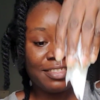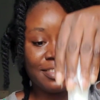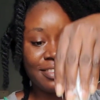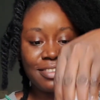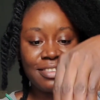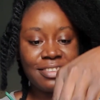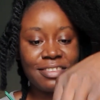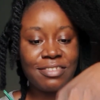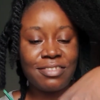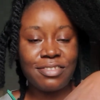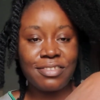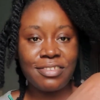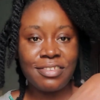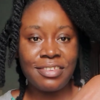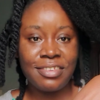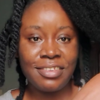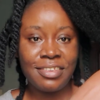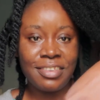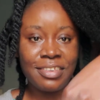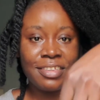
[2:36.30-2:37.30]
This
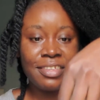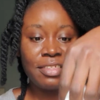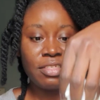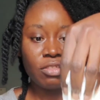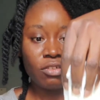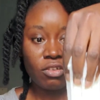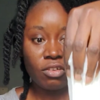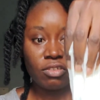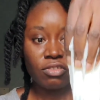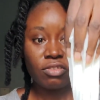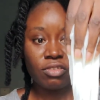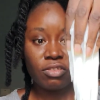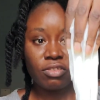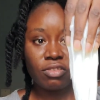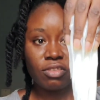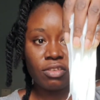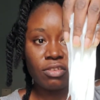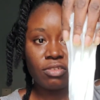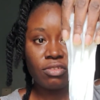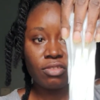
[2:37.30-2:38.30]
is the
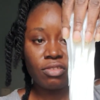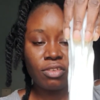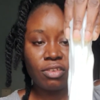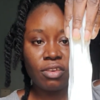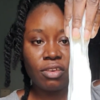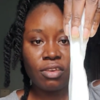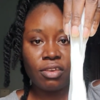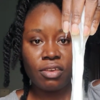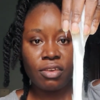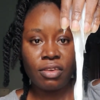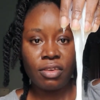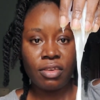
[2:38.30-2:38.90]
consistency.